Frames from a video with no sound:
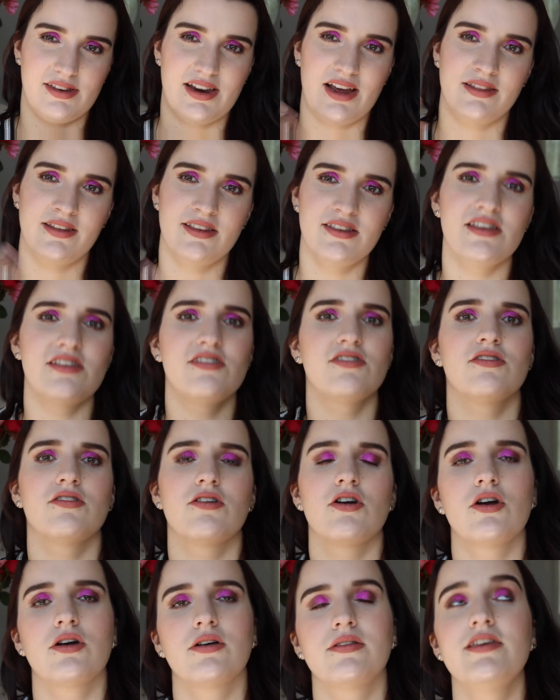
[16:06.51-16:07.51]
Now
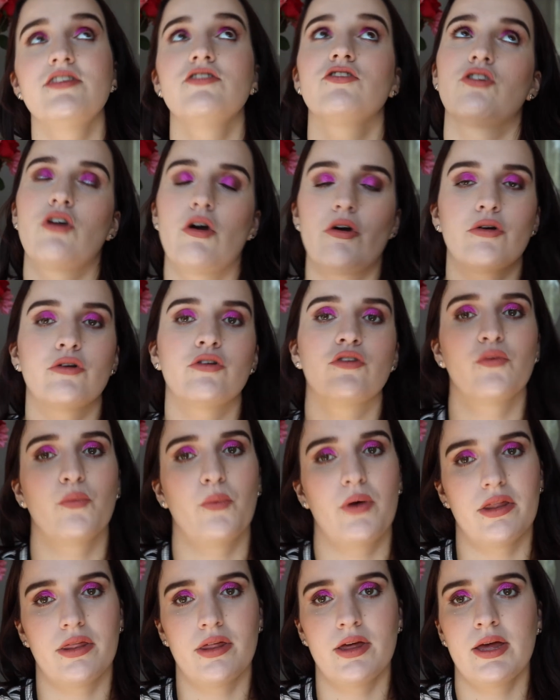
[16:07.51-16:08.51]
this goes
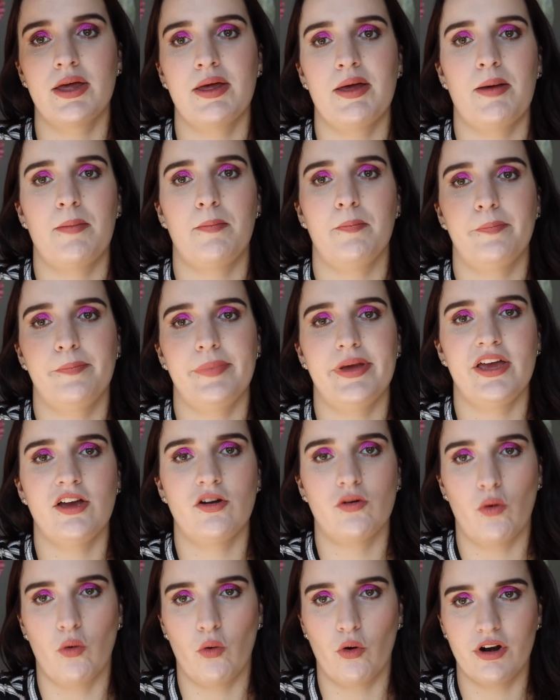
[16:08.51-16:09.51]
with
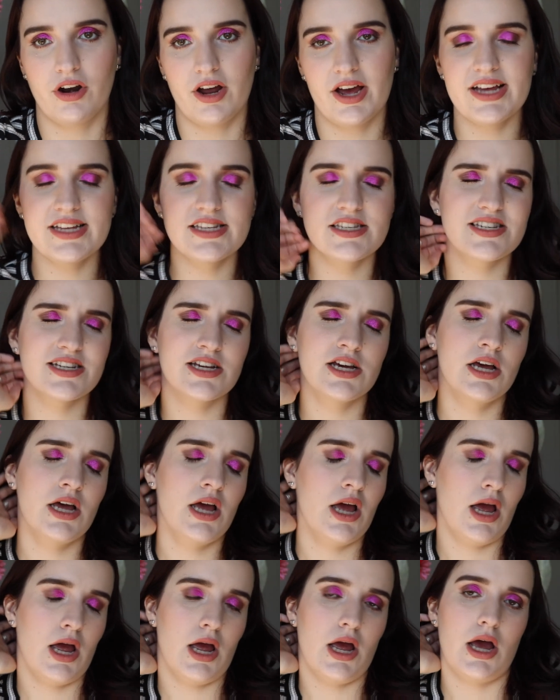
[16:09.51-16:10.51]
being organized,
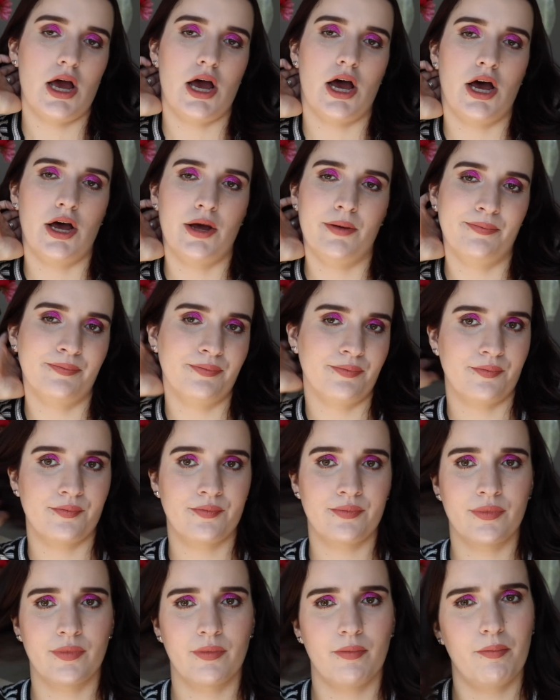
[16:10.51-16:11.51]

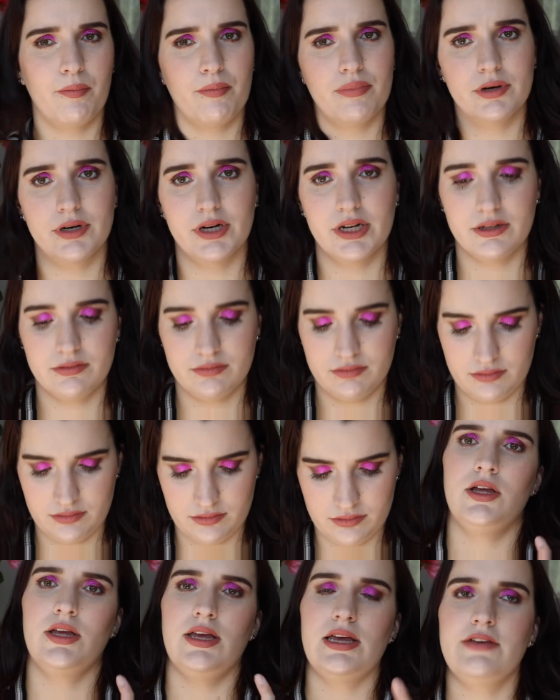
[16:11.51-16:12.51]
but
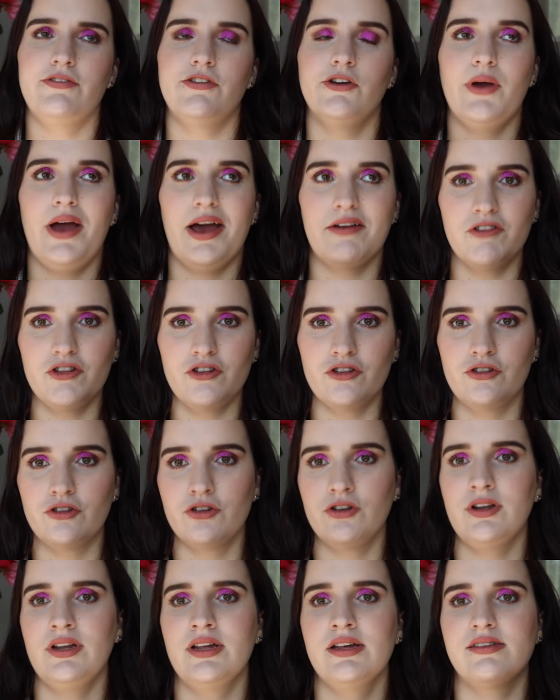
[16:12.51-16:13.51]
if you have a
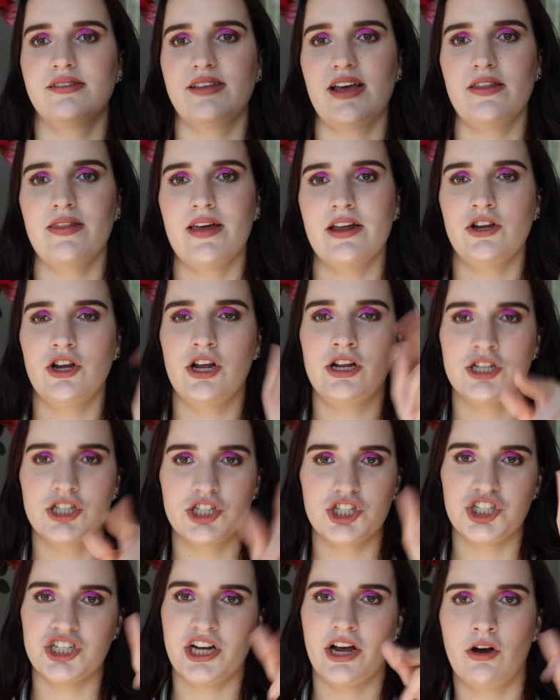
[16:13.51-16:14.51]
to-do list and then you
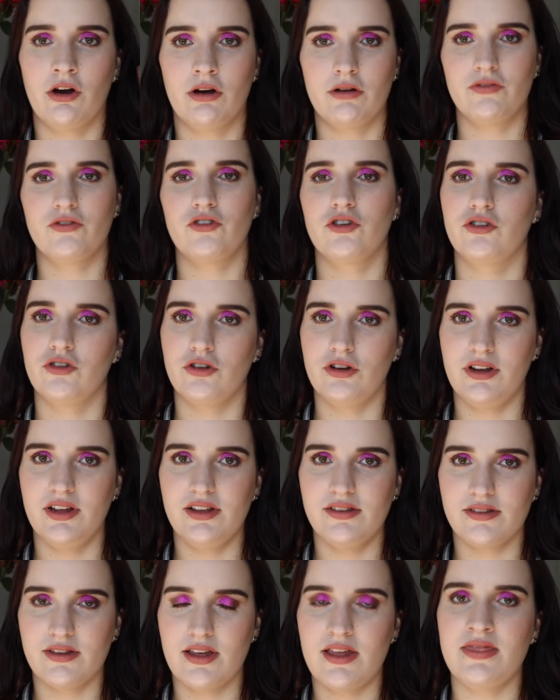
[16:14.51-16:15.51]
just check off to-do
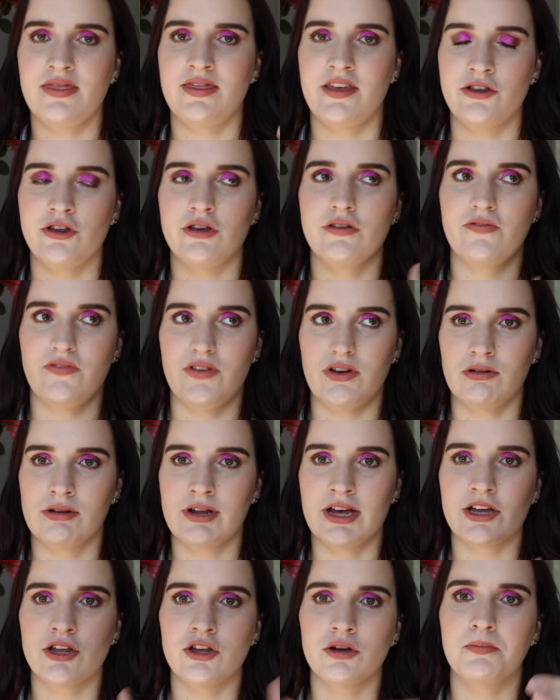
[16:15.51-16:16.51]
lists, then you feel
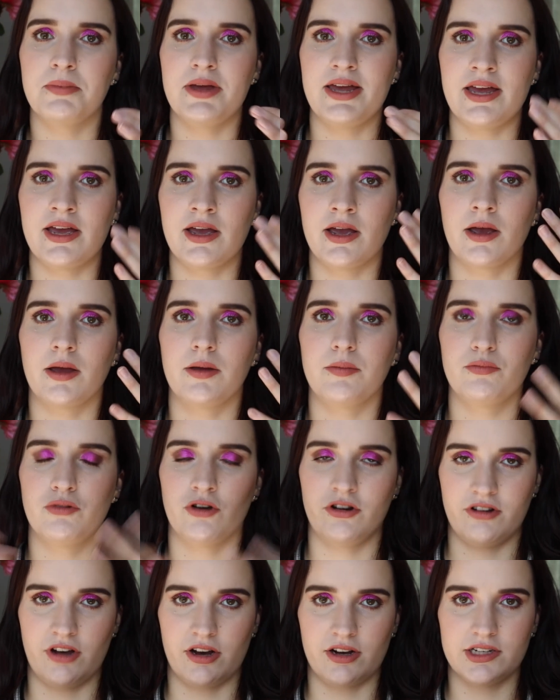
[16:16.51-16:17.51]
like you're being
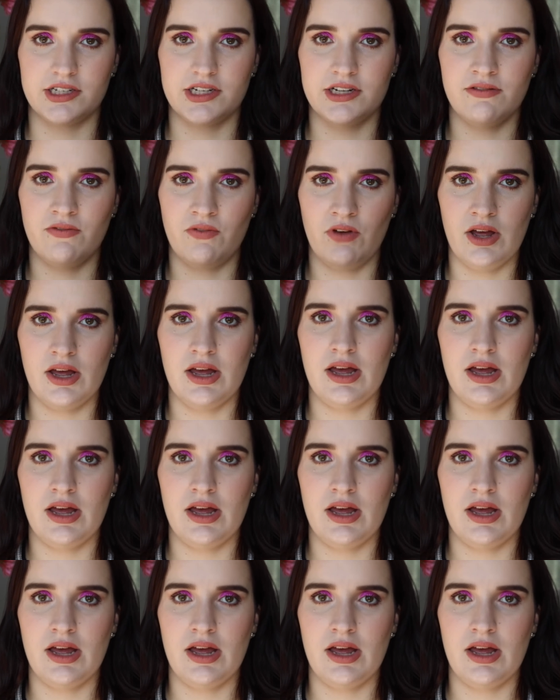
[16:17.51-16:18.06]
productive,